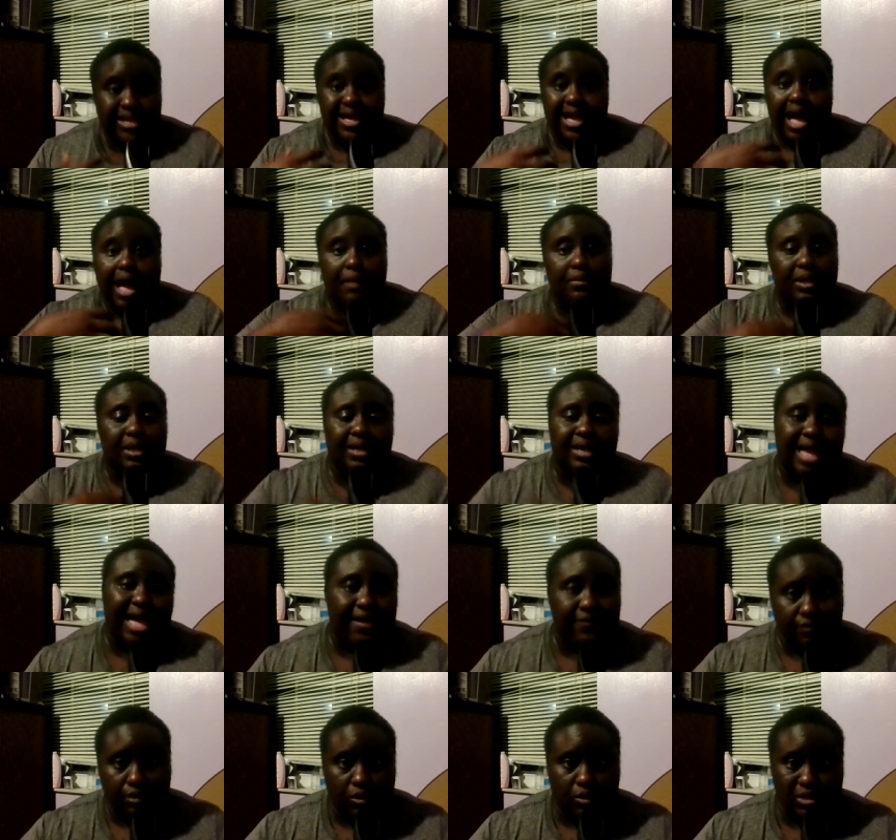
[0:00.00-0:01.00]
I'm a
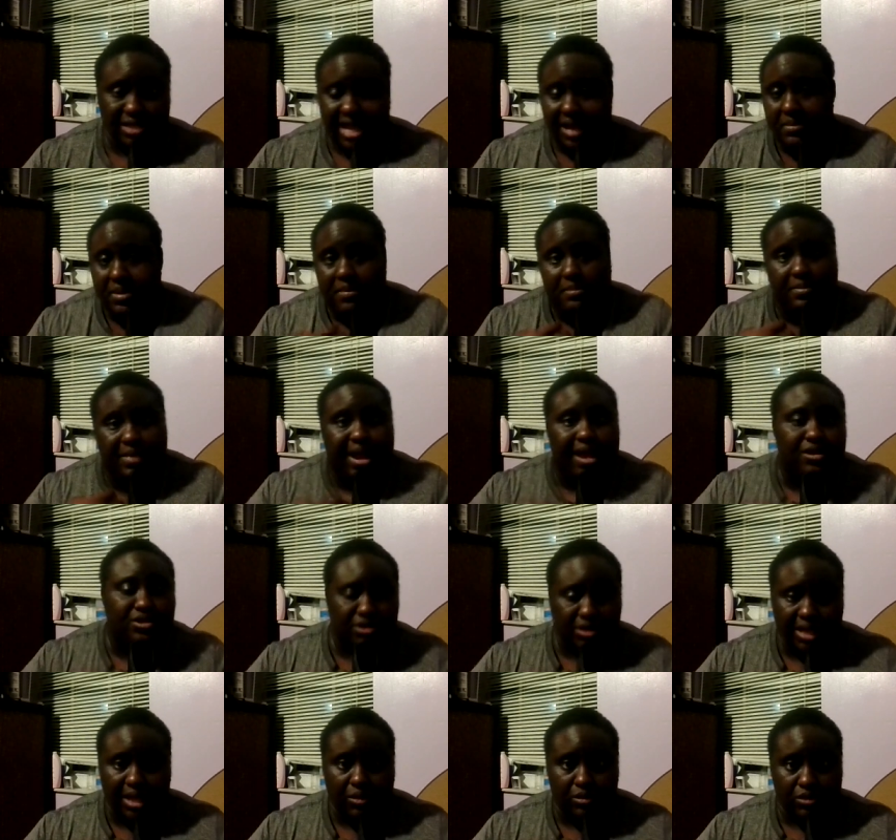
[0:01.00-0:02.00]
life coach. I'm a
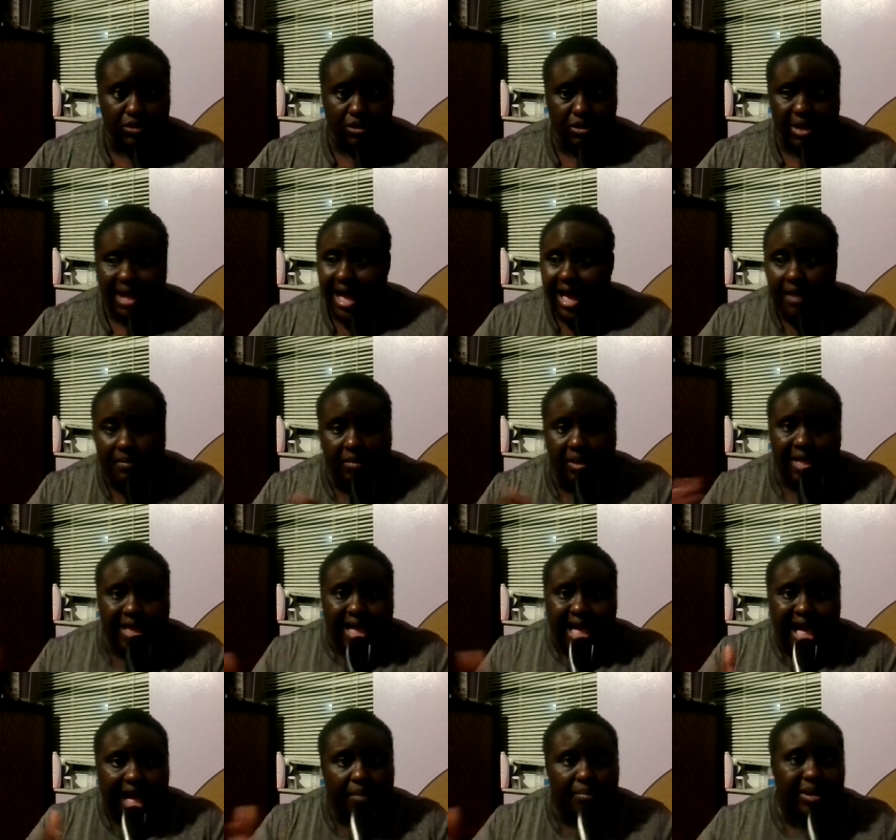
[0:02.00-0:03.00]
marriage counselor. I'm
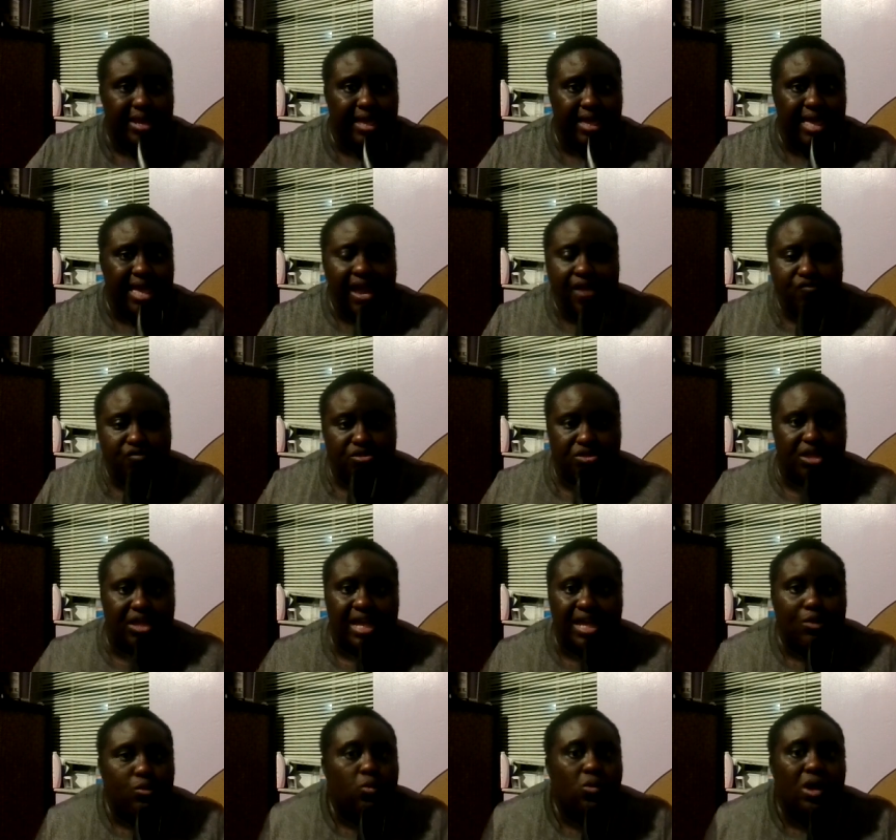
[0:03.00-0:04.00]
I'm like everything
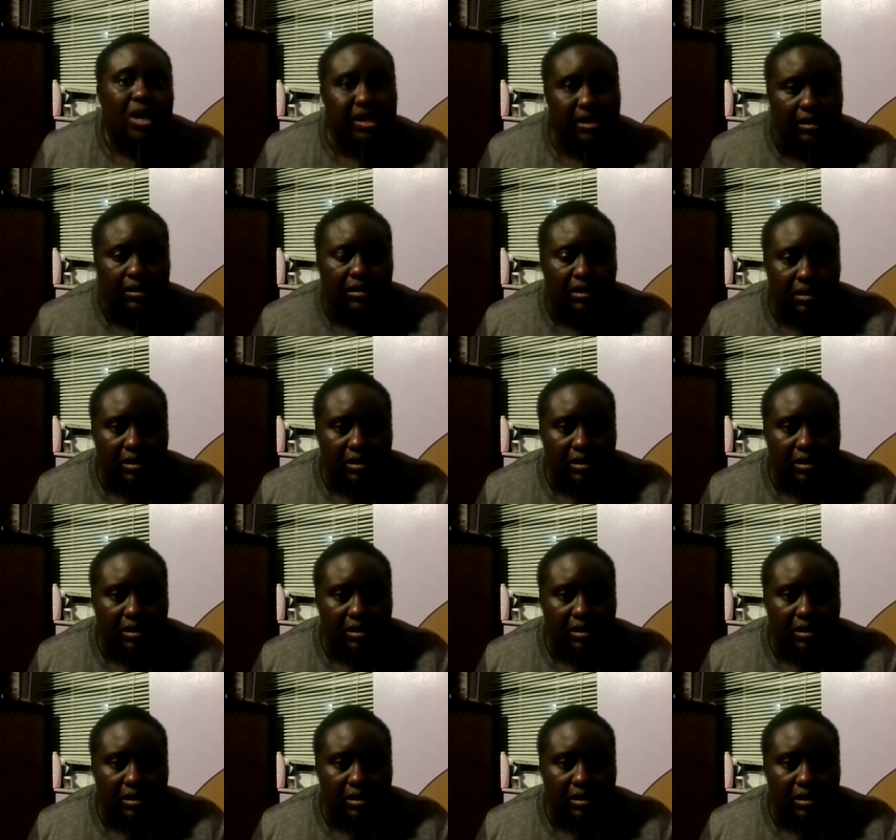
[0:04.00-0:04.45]
in one.